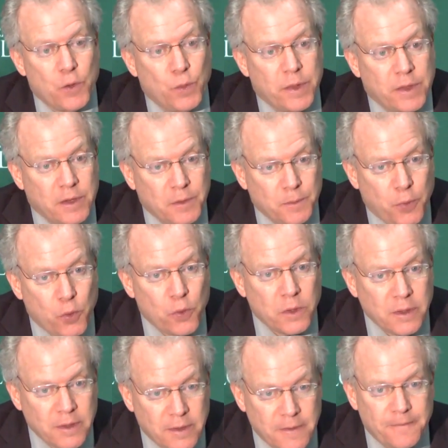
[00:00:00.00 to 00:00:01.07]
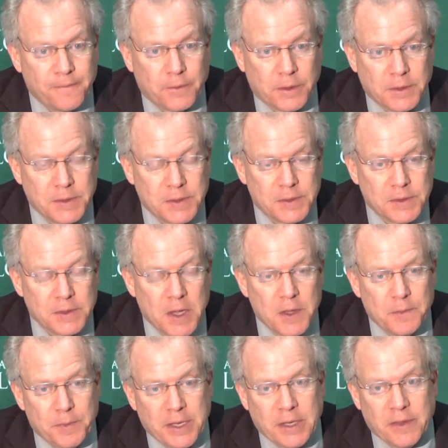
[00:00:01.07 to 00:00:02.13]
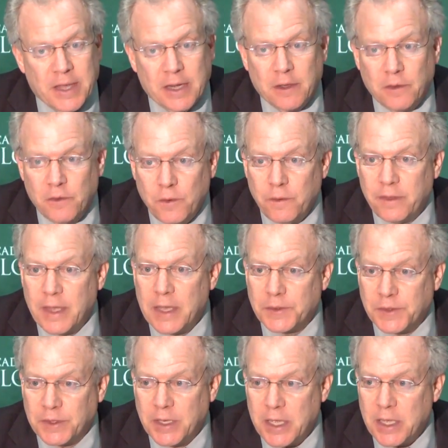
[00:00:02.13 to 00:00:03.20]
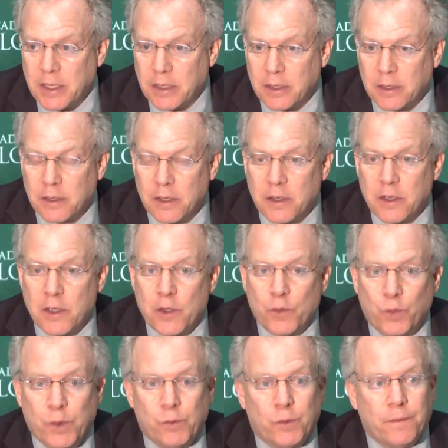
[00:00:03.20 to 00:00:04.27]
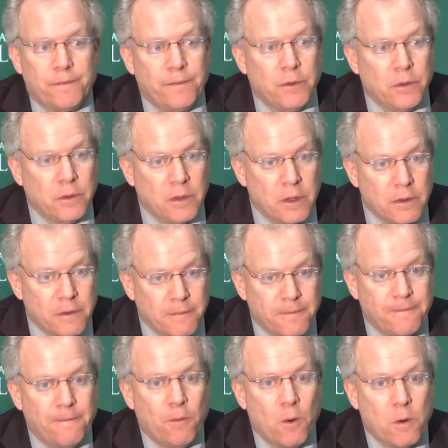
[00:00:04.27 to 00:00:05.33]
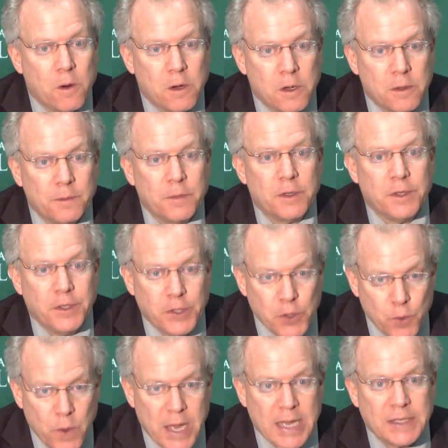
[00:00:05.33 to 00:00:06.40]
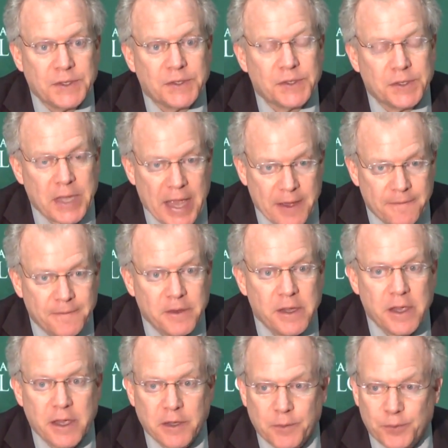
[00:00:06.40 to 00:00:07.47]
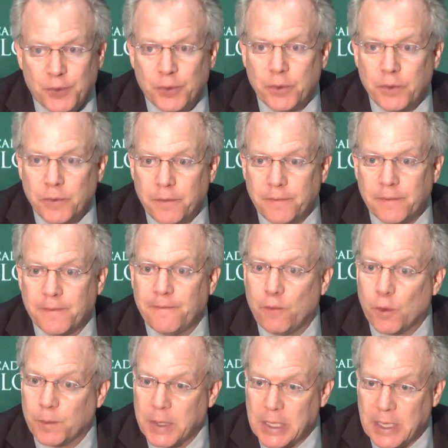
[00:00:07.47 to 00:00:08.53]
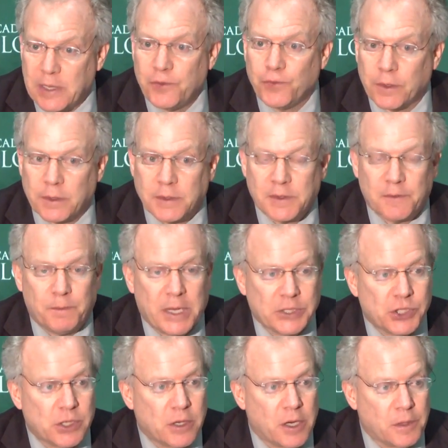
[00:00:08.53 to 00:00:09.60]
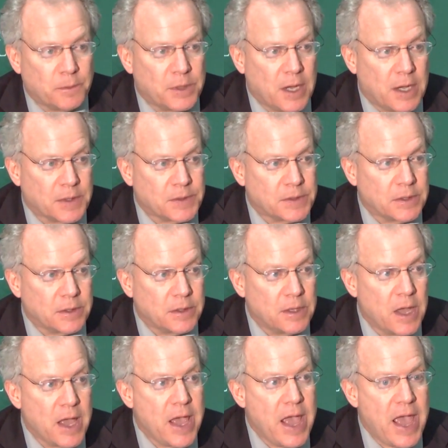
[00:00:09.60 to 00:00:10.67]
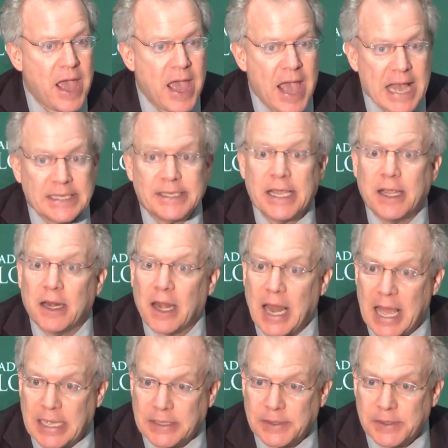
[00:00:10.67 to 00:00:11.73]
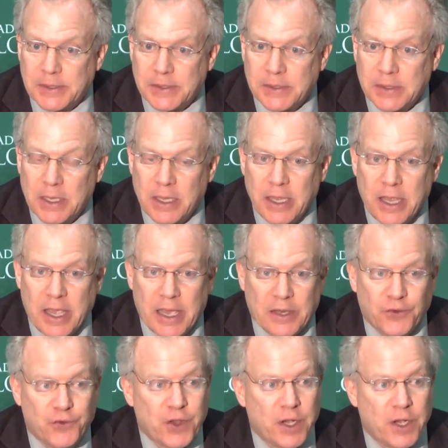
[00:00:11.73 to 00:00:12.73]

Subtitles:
with an important difference being that in 2008, we reviewed the 4 US FDA-approved formulations of botulinum toxin as a class and